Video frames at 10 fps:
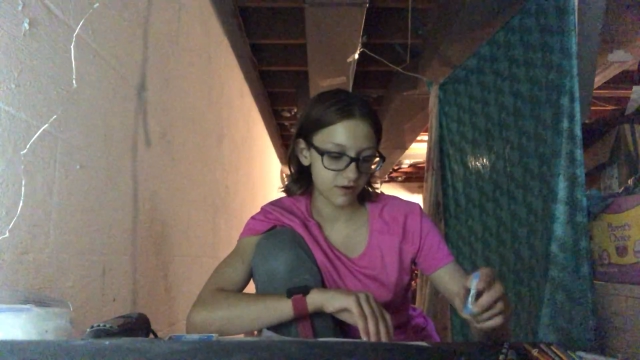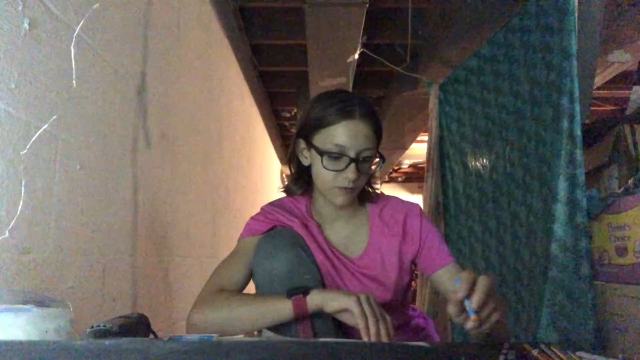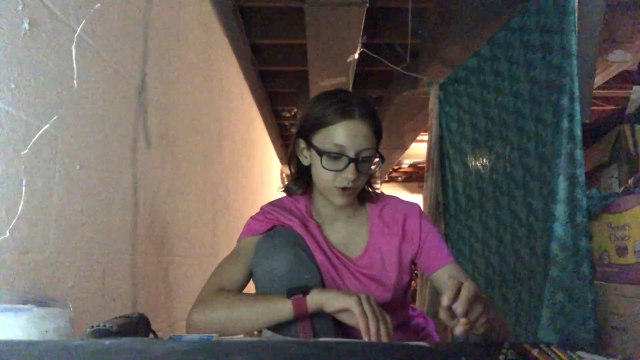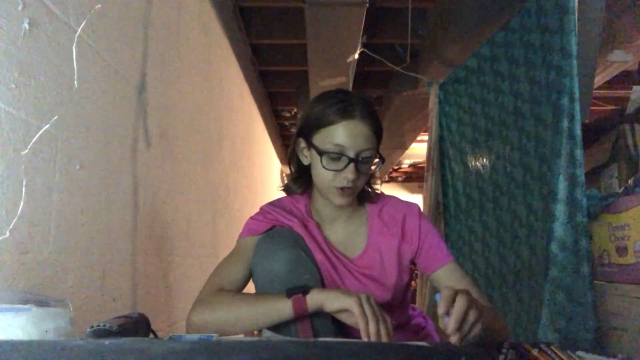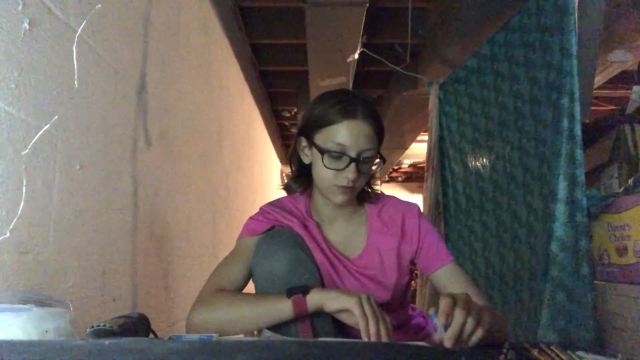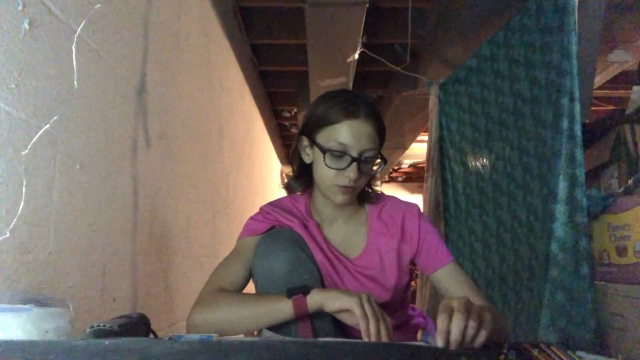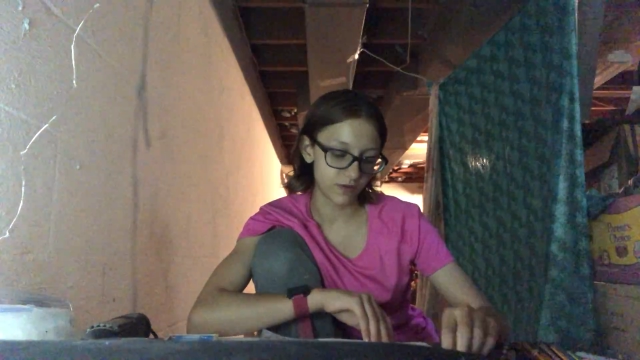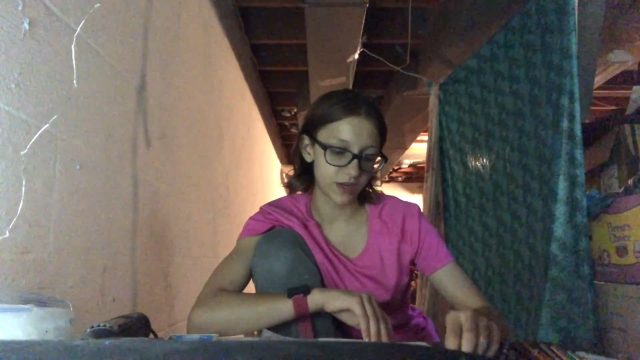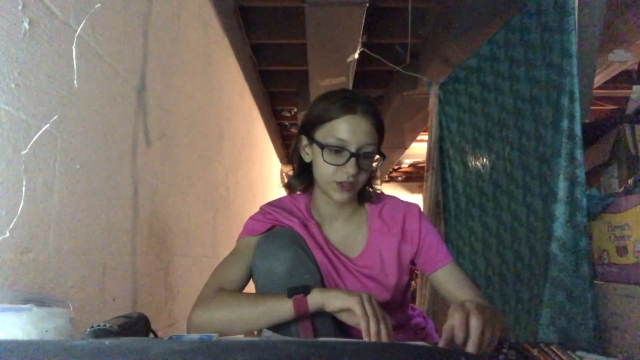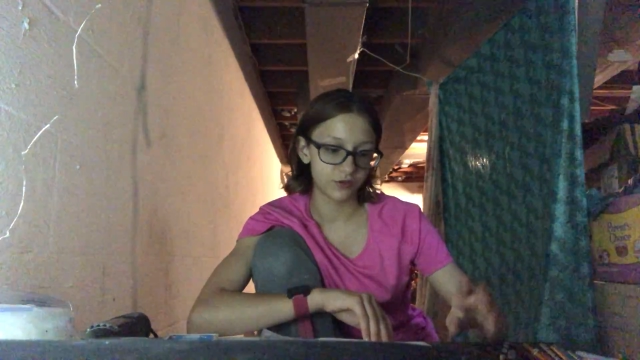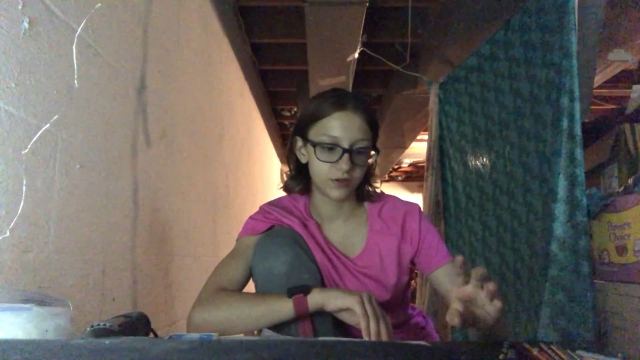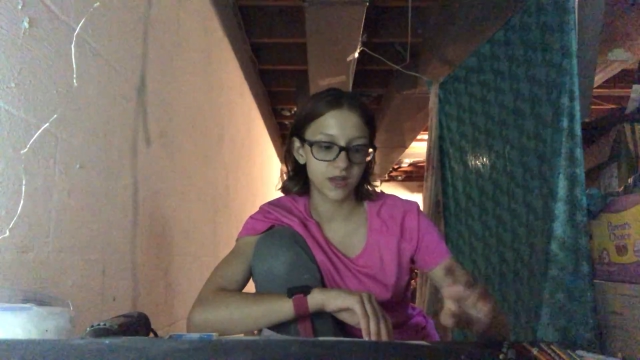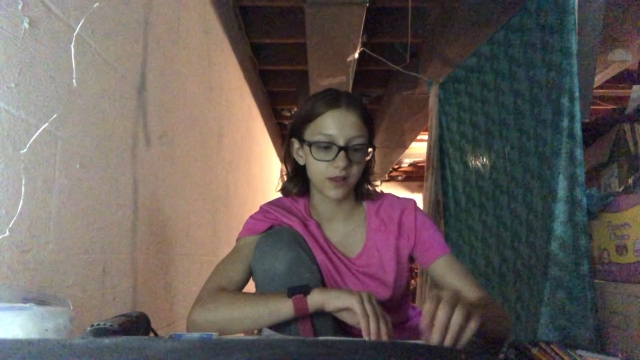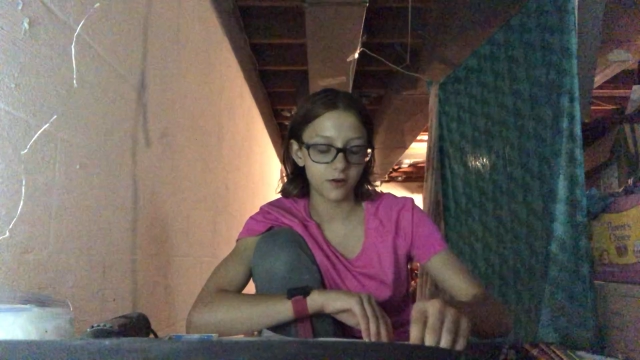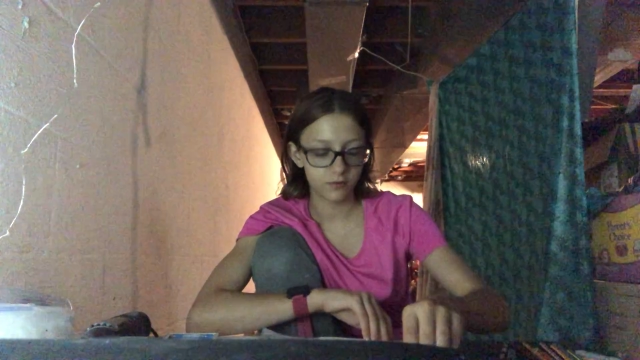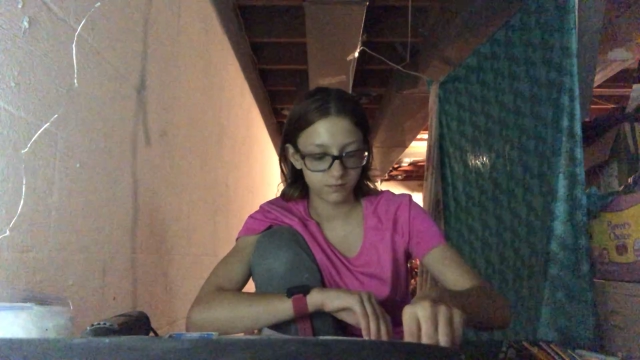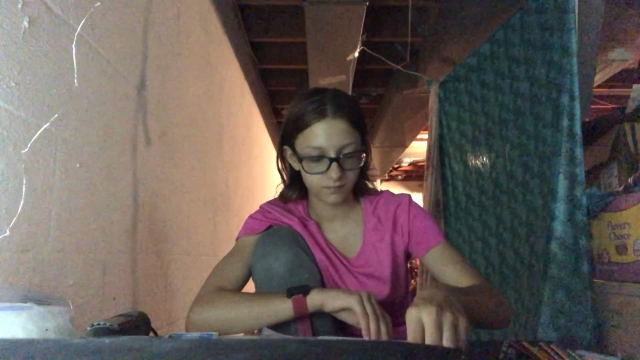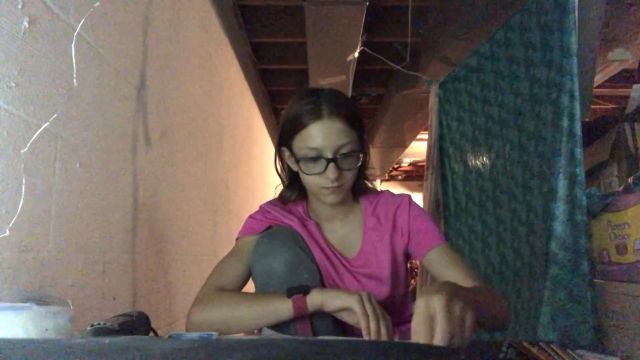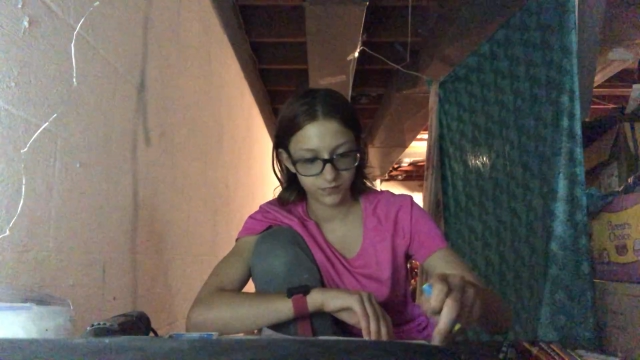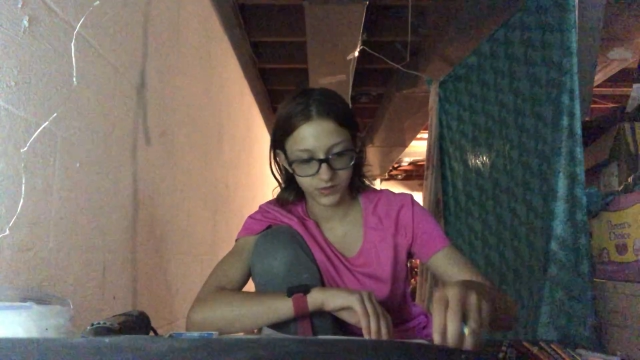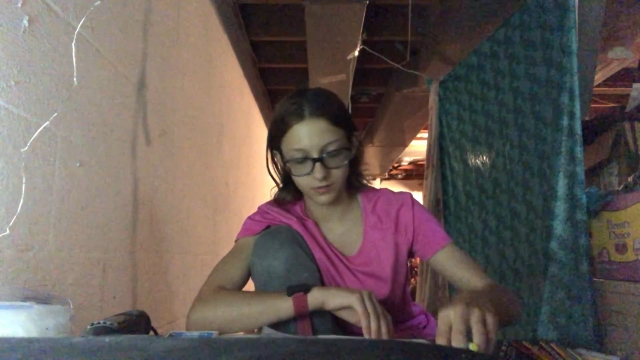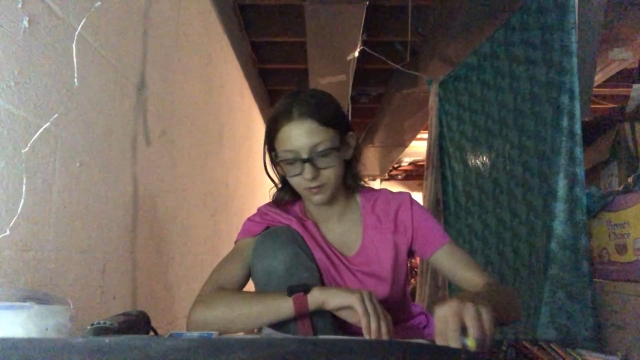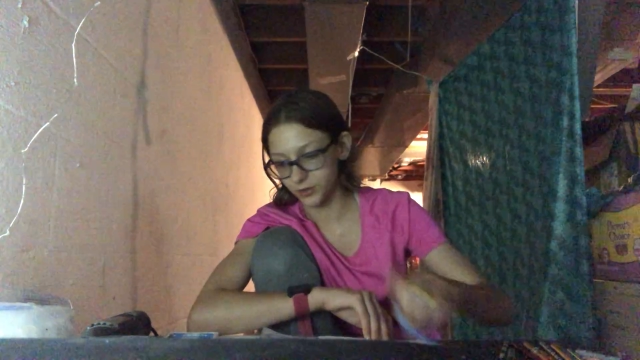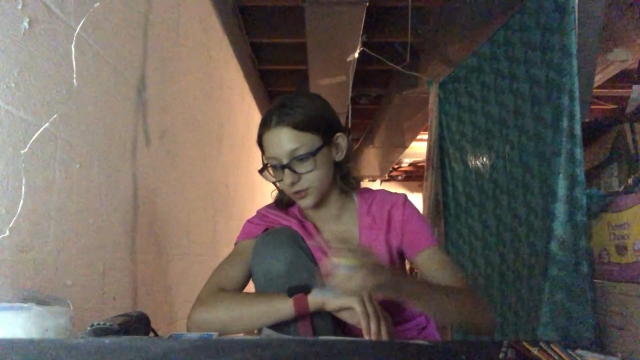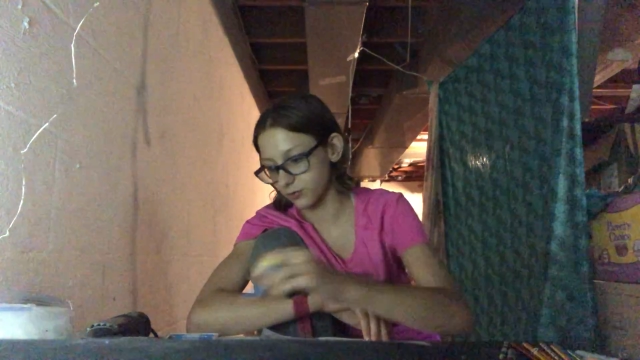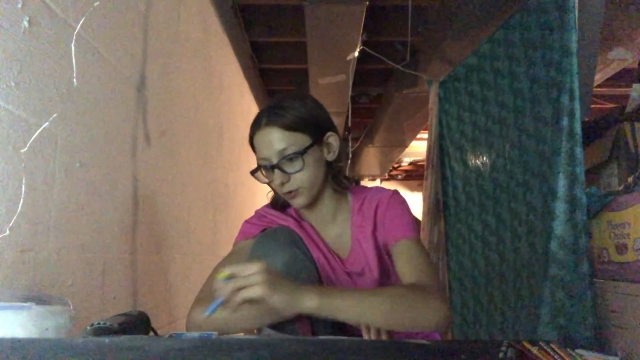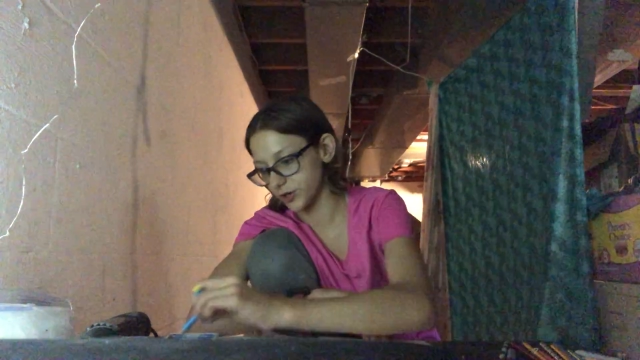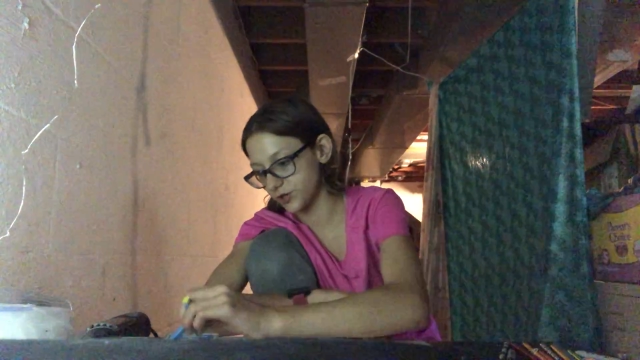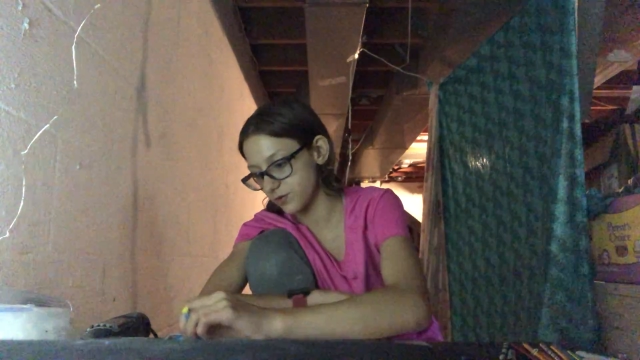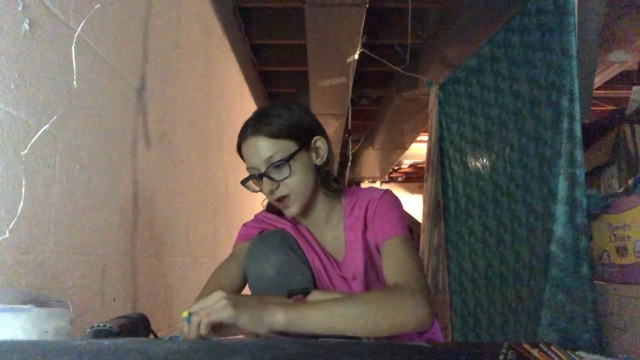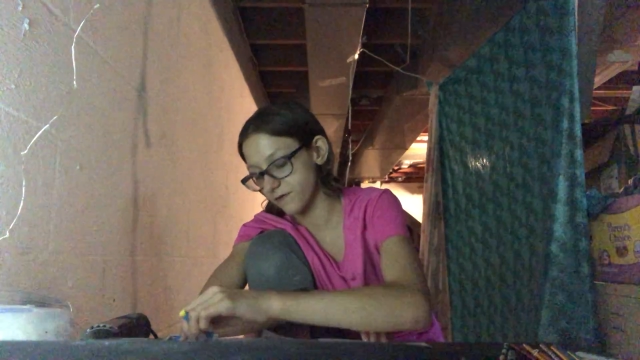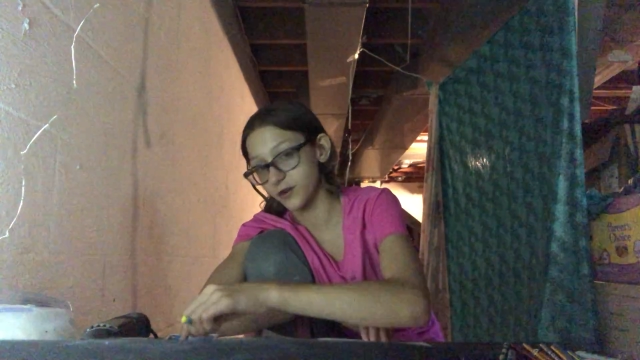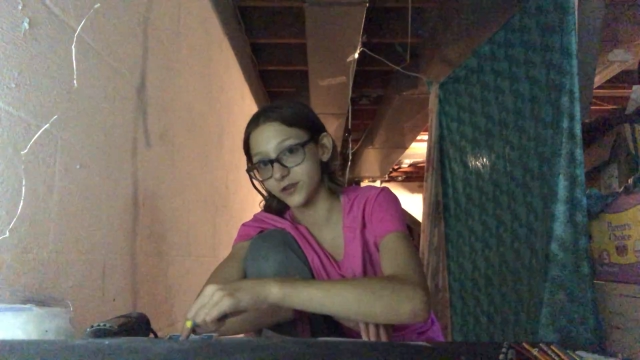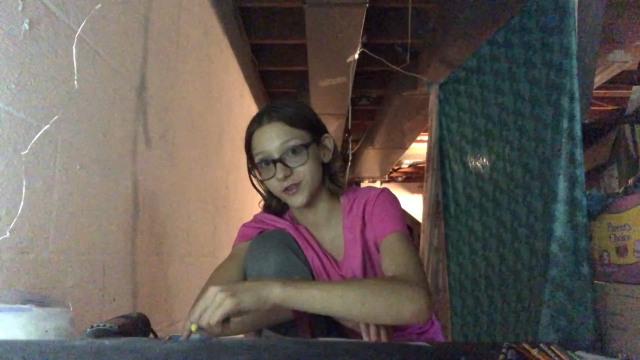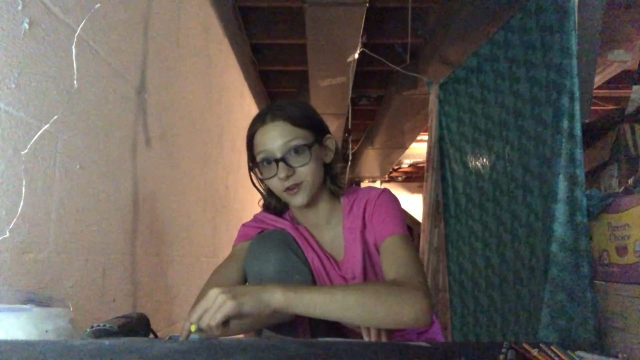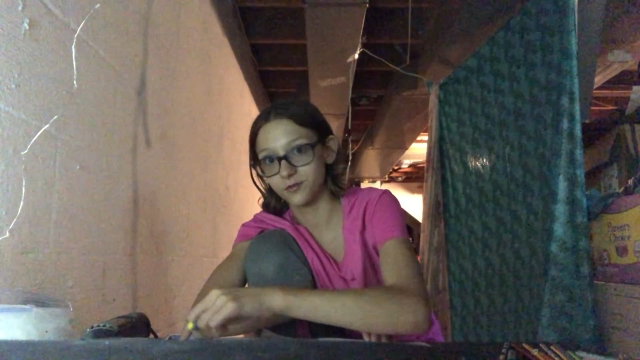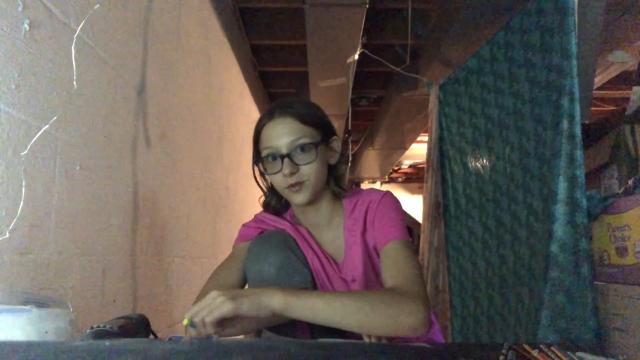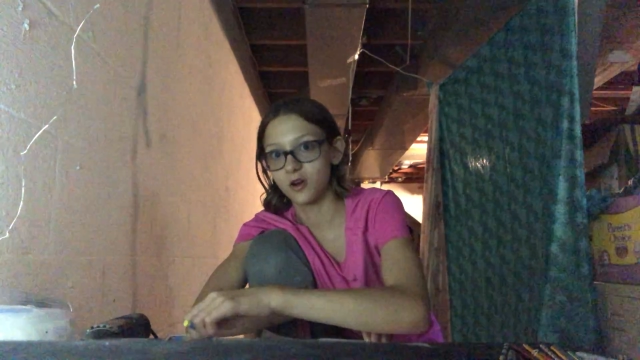I'm going to move on to yellow. I'm going to put the orange away first, though.